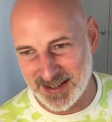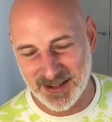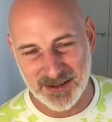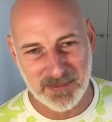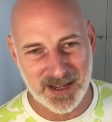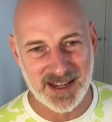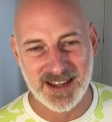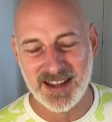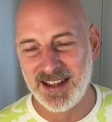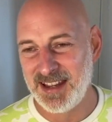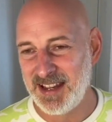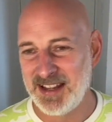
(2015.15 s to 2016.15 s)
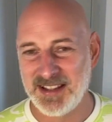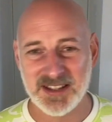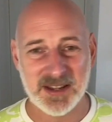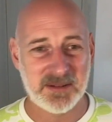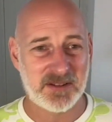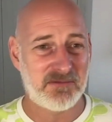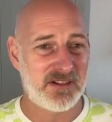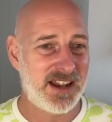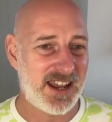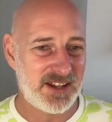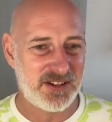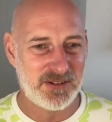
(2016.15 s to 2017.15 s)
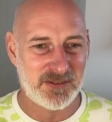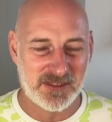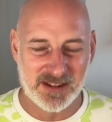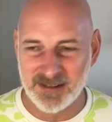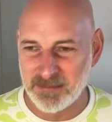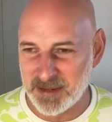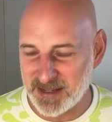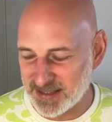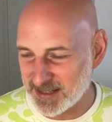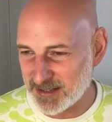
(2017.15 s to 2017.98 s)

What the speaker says: It could be in terms of relational therapies.